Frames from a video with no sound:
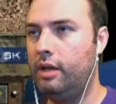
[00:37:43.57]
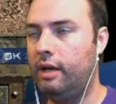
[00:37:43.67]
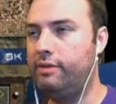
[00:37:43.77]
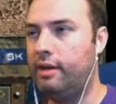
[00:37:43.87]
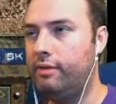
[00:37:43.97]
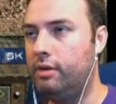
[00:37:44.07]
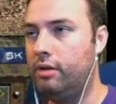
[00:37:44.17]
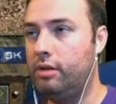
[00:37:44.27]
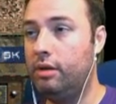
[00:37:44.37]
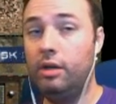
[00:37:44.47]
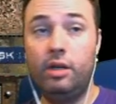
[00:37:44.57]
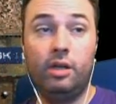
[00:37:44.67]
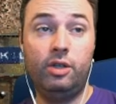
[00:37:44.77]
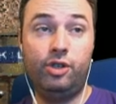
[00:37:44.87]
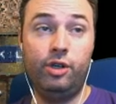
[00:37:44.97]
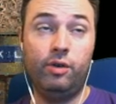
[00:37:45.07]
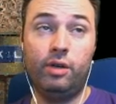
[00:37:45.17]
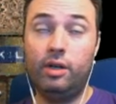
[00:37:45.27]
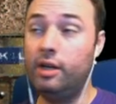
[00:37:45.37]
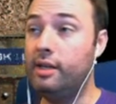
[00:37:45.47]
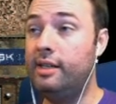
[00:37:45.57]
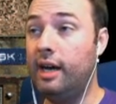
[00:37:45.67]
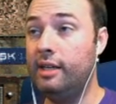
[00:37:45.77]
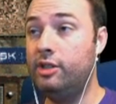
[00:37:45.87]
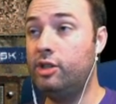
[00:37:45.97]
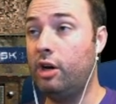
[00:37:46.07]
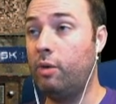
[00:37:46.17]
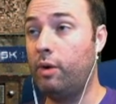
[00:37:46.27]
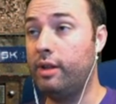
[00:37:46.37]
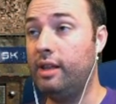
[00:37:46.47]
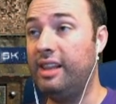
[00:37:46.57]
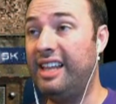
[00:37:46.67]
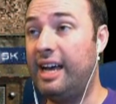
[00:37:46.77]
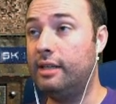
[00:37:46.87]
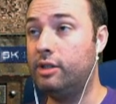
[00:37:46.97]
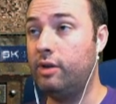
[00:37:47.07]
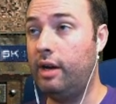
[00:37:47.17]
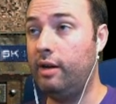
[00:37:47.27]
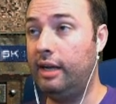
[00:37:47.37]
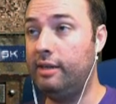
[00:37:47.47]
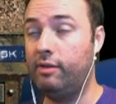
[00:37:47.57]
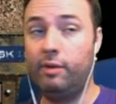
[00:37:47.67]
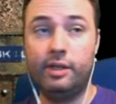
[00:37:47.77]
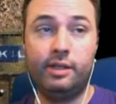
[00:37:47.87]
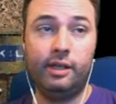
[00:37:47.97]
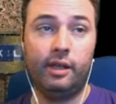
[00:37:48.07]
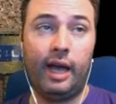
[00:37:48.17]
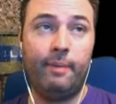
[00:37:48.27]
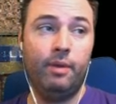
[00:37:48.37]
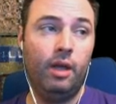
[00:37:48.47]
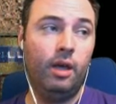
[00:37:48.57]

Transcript: F seven. Dude, guns are worth a lot, so I, I definitely want to steal that.